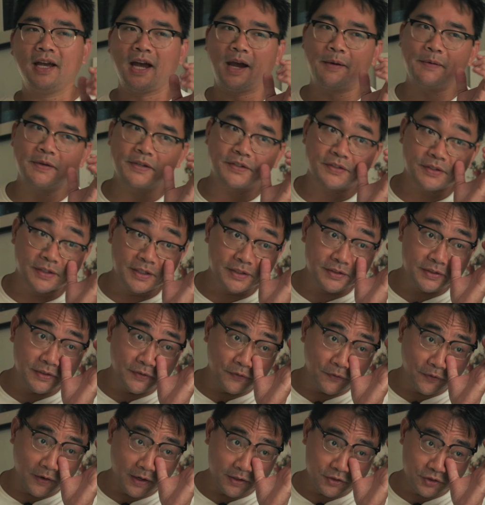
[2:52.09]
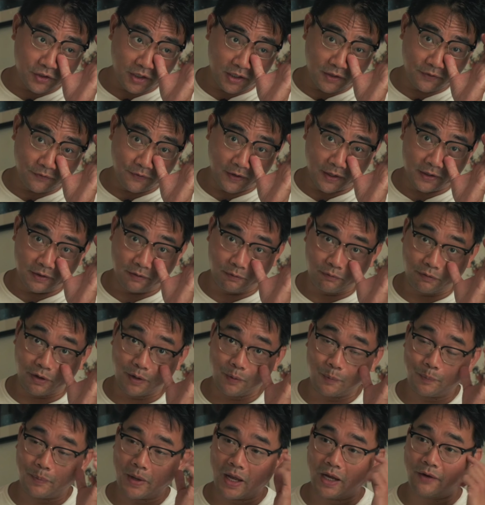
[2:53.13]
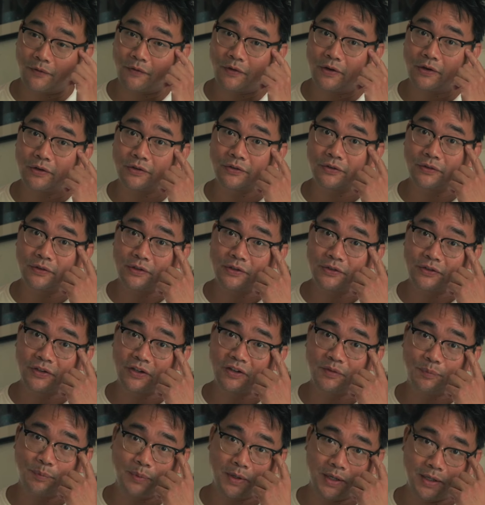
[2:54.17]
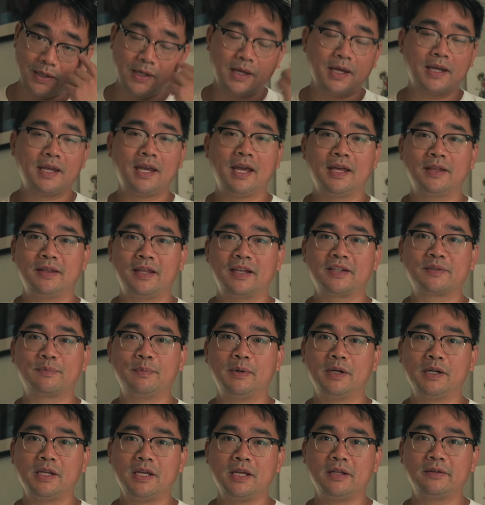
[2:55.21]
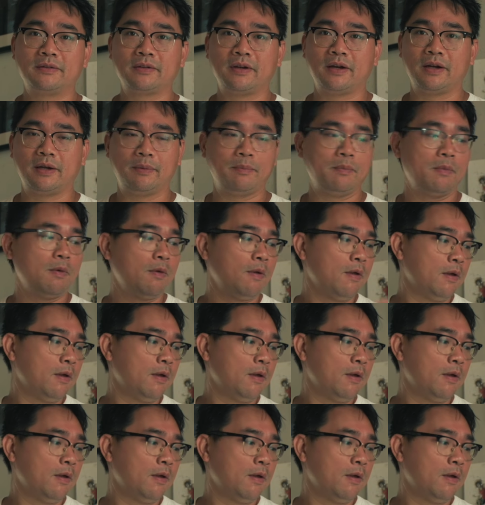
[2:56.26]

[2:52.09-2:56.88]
I mean, it's nice to try to find the right bag for yourself, but again, that's money and time.